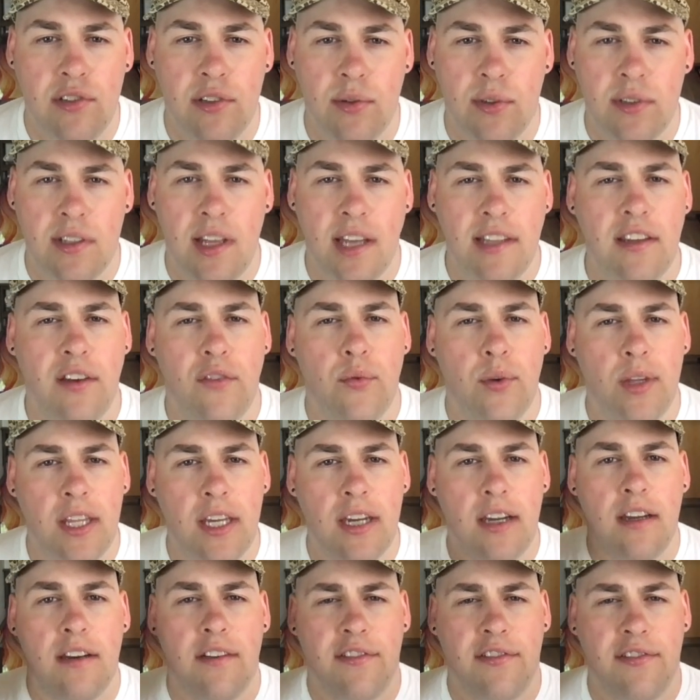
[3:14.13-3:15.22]
There was lots of really
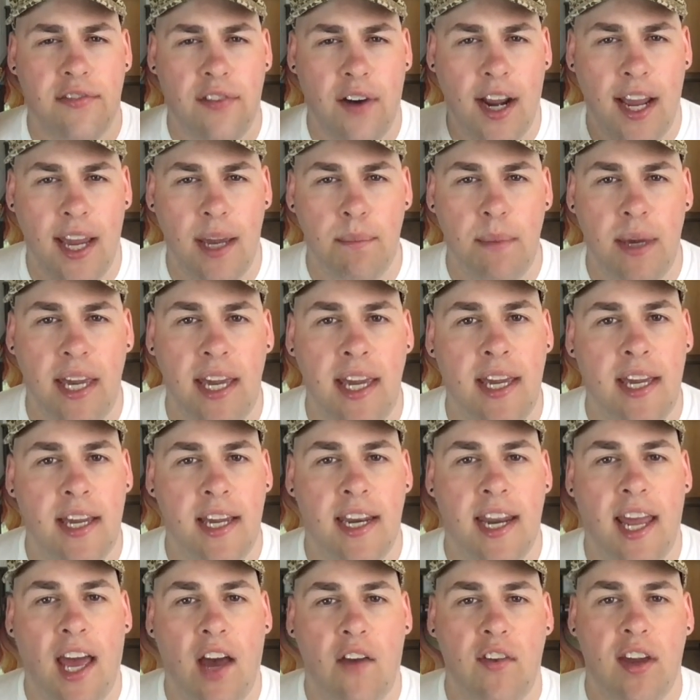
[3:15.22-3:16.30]
good framing
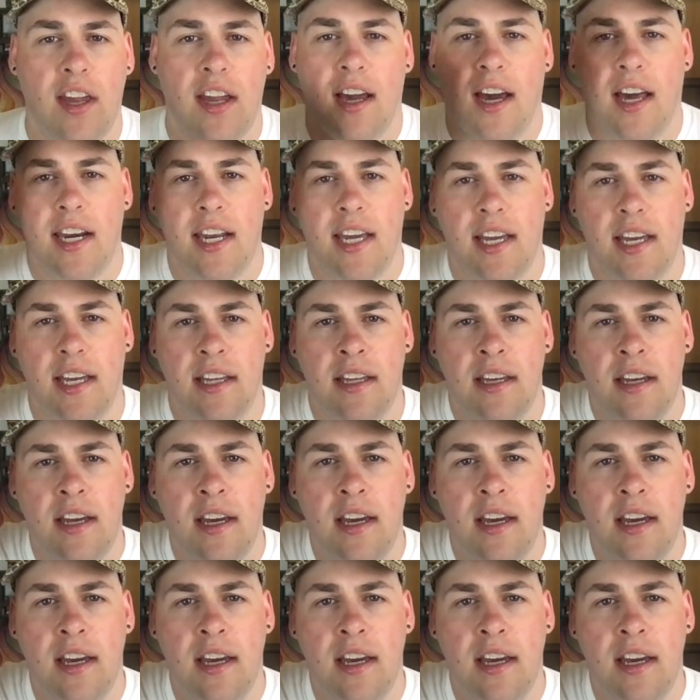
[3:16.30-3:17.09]
and having kind of